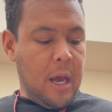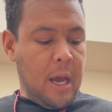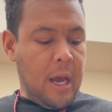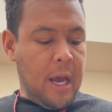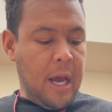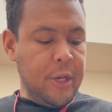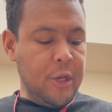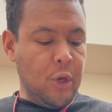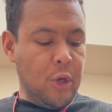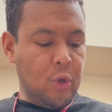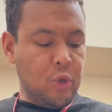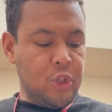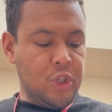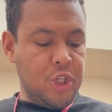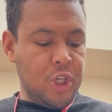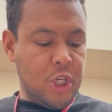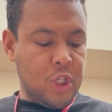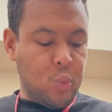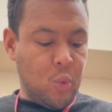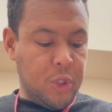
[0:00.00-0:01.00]
I know
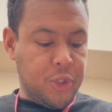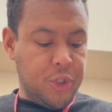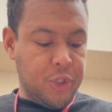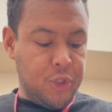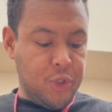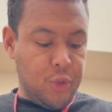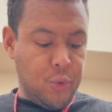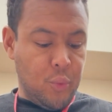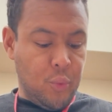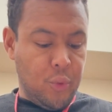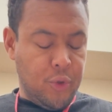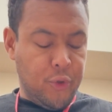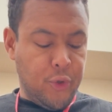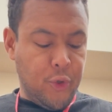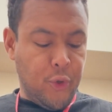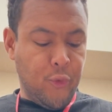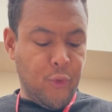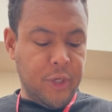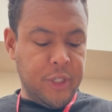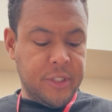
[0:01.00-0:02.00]
just what to do, the
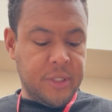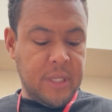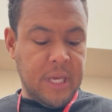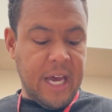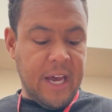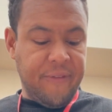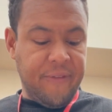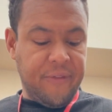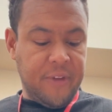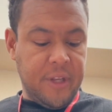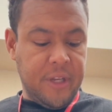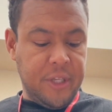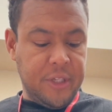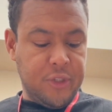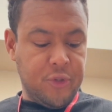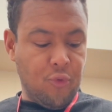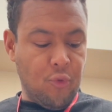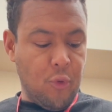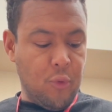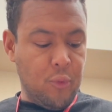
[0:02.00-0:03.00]
Grinch laughed in his
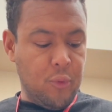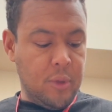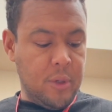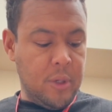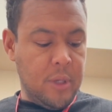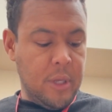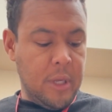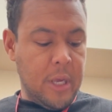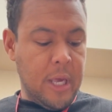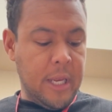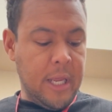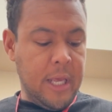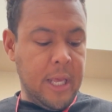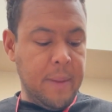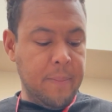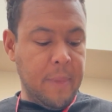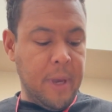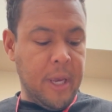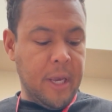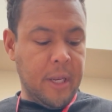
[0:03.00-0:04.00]
throat, and he
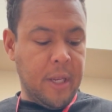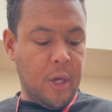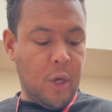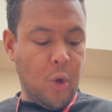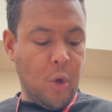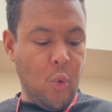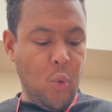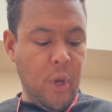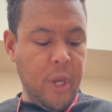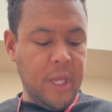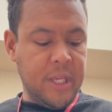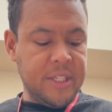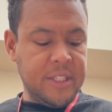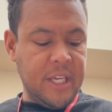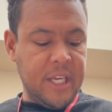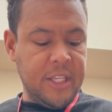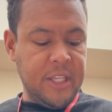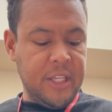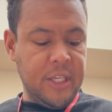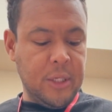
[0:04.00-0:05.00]
made a quick
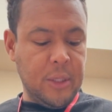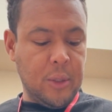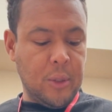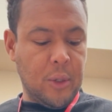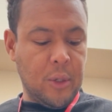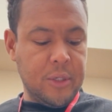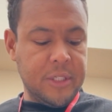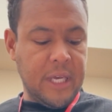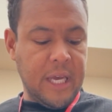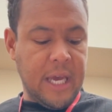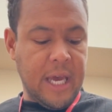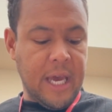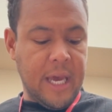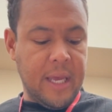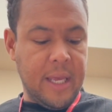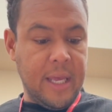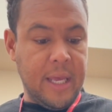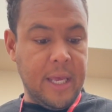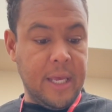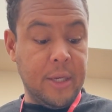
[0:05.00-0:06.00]
Santa Claus
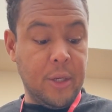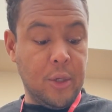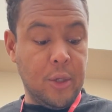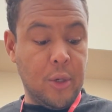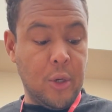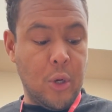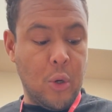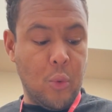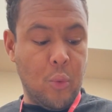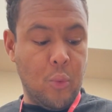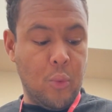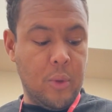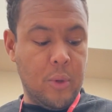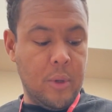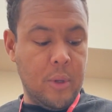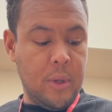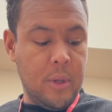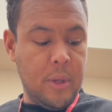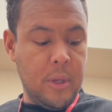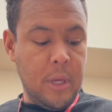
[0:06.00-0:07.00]
hat and a coat.
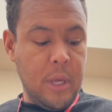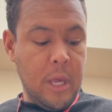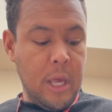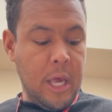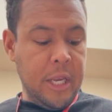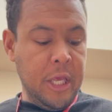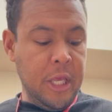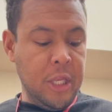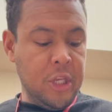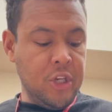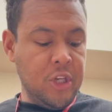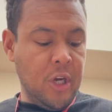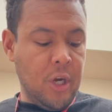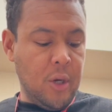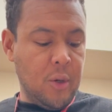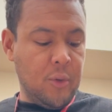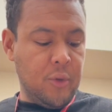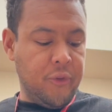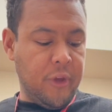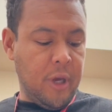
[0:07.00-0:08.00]
And he
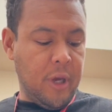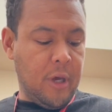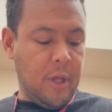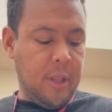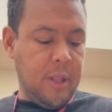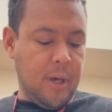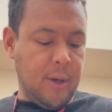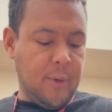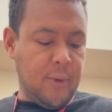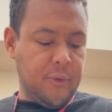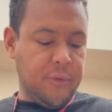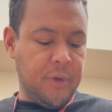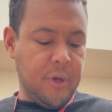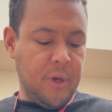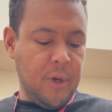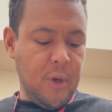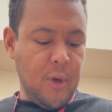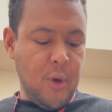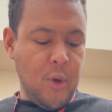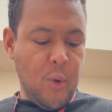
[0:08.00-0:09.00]
chuckled and cluckled.
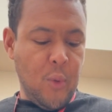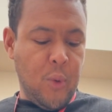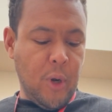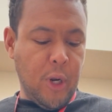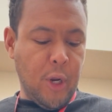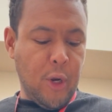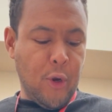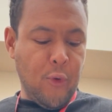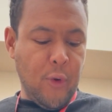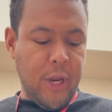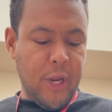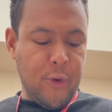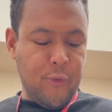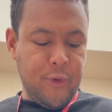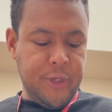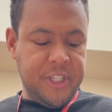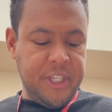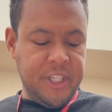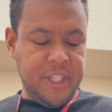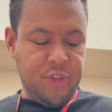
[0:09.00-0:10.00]
What a great
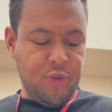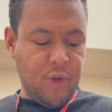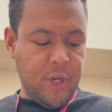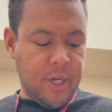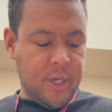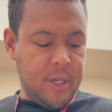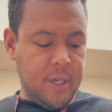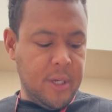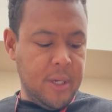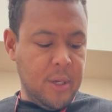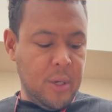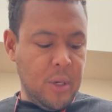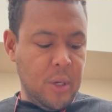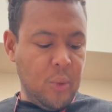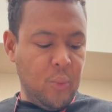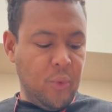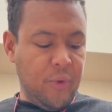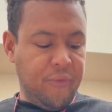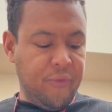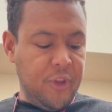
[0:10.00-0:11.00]
Grinchy trick.
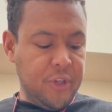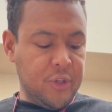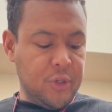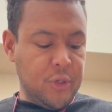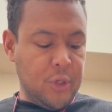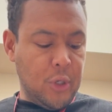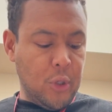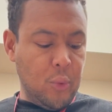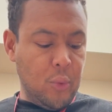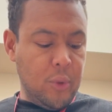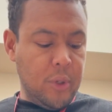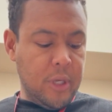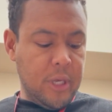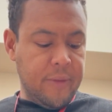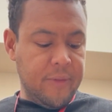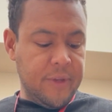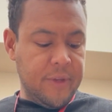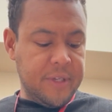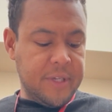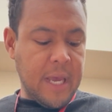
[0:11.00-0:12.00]
With this coat
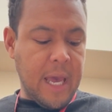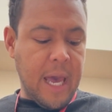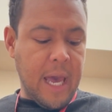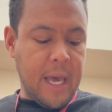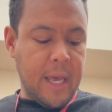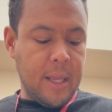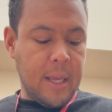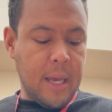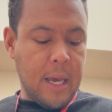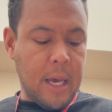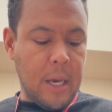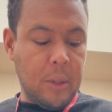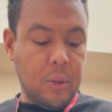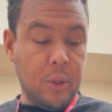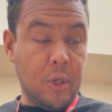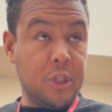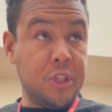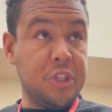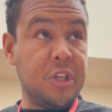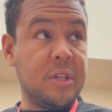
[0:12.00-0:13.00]
and this hat, I'll
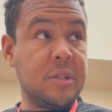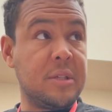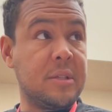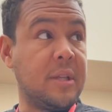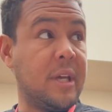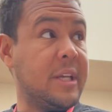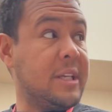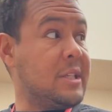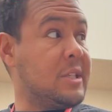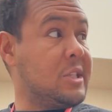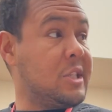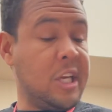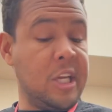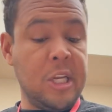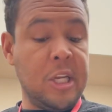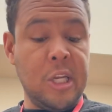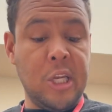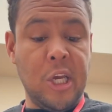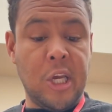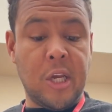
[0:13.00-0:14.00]
look just like St.
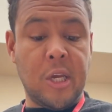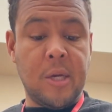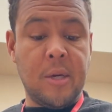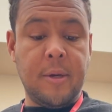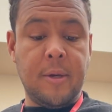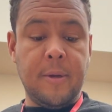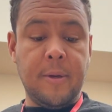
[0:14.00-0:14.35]
Nick.